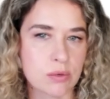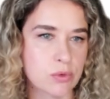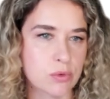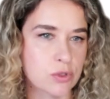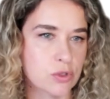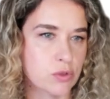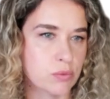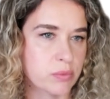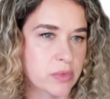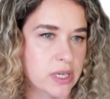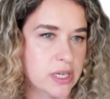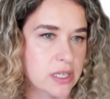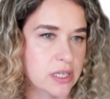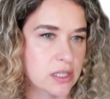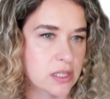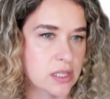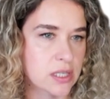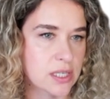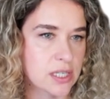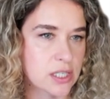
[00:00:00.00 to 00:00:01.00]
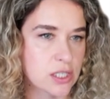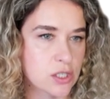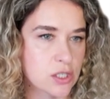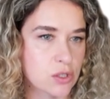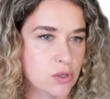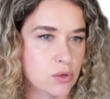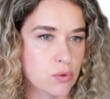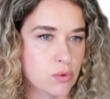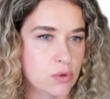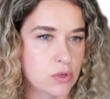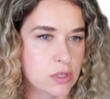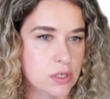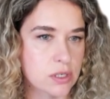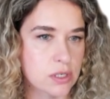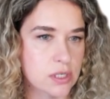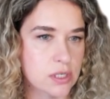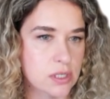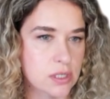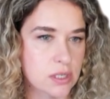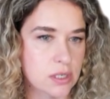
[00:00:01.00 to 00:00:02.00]
I want to make these
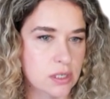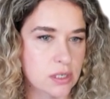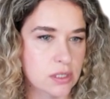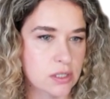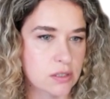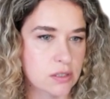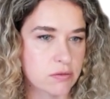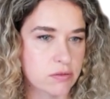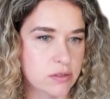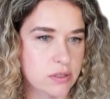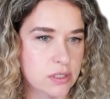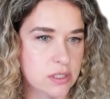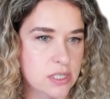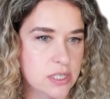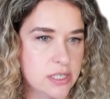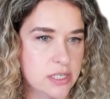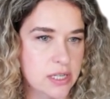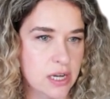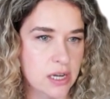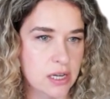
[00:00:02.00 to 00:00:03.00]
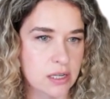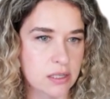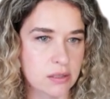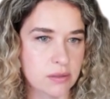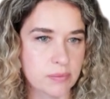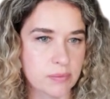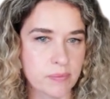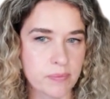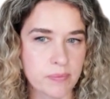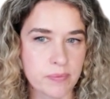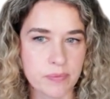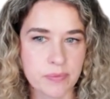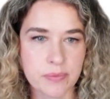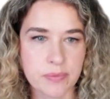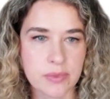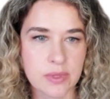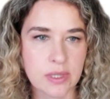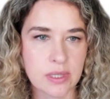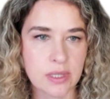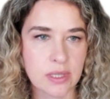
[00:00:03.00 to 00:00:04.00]
doors in a different style.
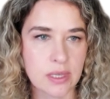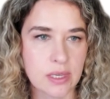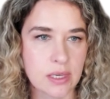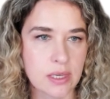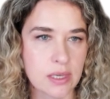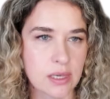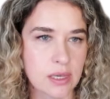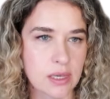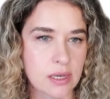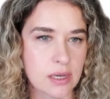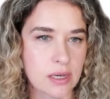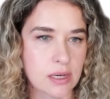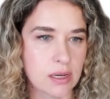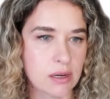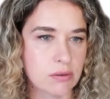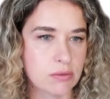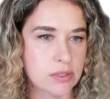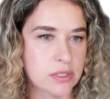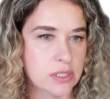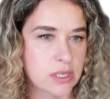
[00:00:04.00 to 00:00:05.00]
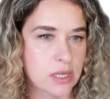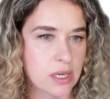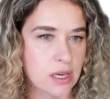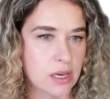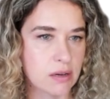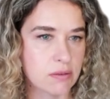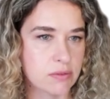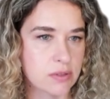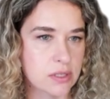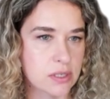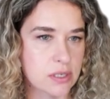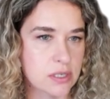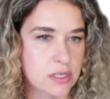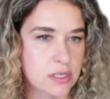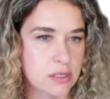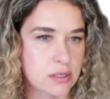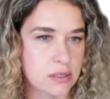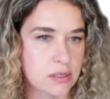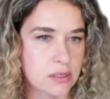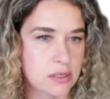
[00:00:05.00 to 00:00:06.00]
I already have
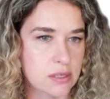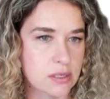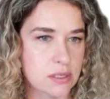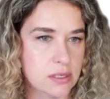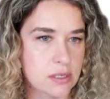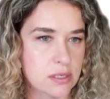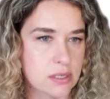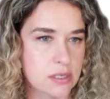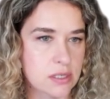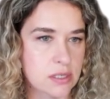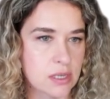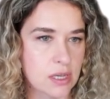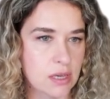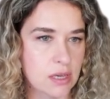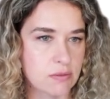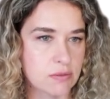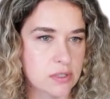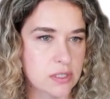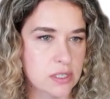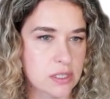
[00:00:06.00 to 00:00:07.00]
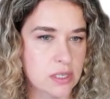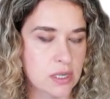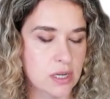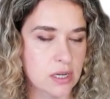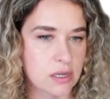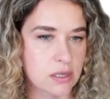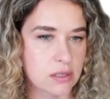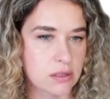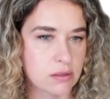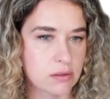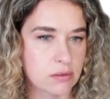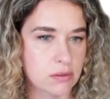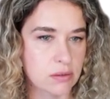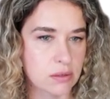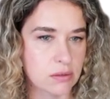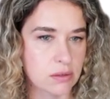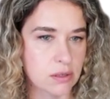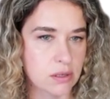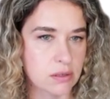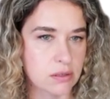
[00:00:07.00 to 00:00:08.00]
this saved style.
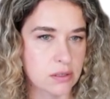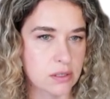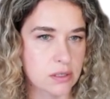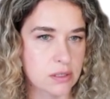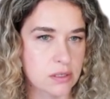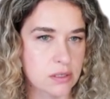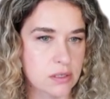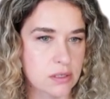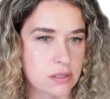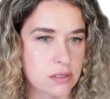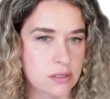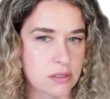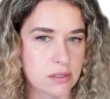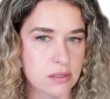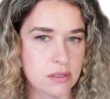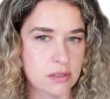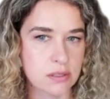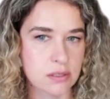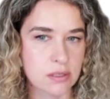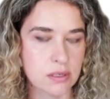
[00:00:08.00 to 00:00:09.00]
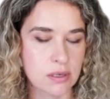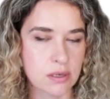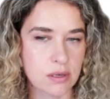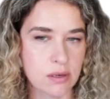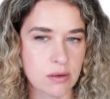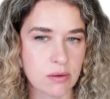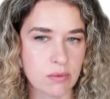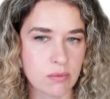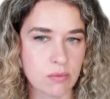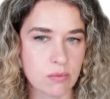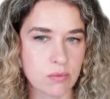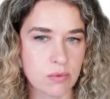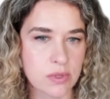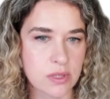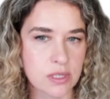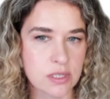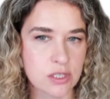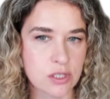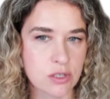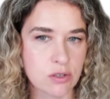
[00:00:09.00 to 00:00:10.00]
Oh, here it is,
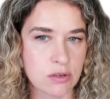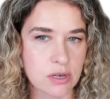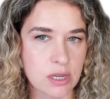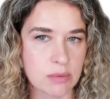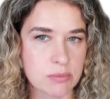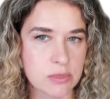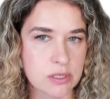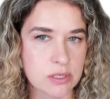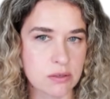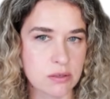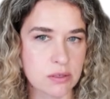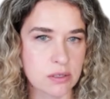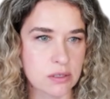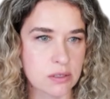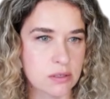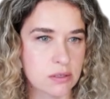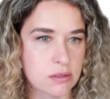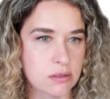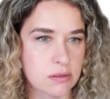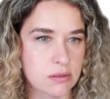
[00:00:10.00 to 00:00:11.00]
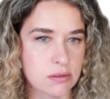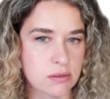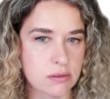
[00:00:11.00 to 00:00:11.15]
with the stripes on it.